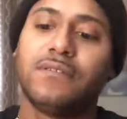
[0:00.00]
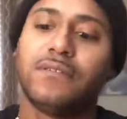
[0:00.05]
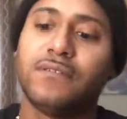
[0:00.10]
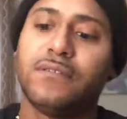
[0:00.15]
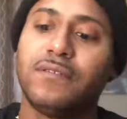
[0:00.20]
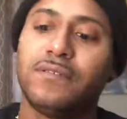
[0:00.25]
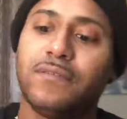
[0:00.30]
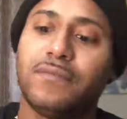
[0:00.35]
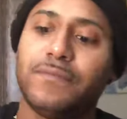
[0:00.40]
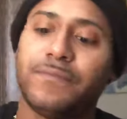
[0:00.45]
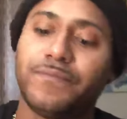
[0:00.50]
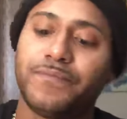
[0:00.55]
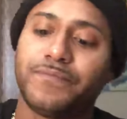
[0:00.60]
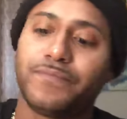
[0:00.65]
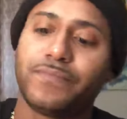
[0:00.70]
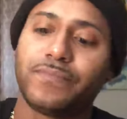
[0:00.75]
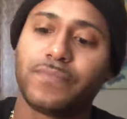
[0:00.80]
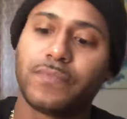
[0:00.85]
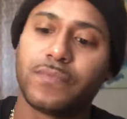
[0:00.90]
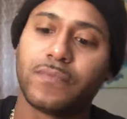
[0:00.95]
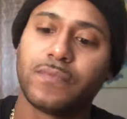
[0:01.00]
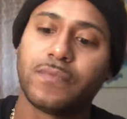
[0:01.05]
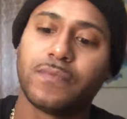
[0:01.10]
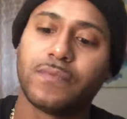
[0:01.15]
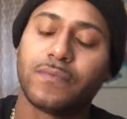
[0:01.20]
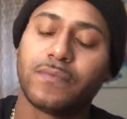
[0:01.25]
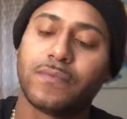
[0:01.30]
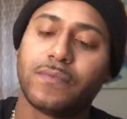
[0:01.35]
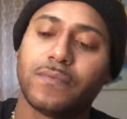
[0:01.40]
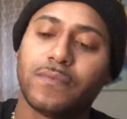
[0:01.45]

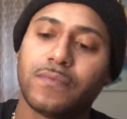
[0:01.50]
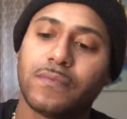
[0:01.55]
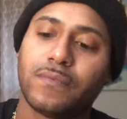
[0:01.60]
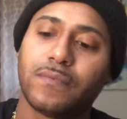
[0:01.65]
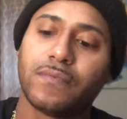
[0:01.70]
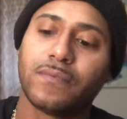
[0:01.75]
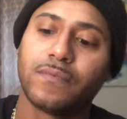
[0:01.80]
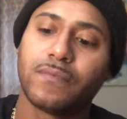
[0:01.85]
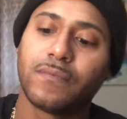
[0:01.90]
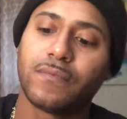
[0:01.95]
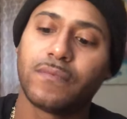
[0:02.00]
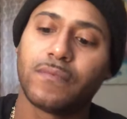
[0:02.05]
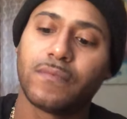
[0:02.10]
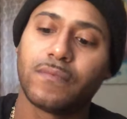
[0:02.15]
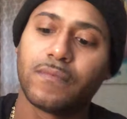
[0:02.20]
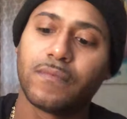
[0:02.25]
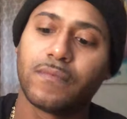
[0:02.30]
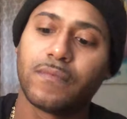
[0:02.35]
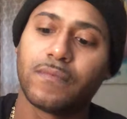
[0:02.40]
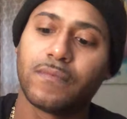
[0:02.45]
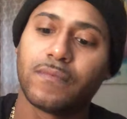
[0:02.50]
Nothing is said.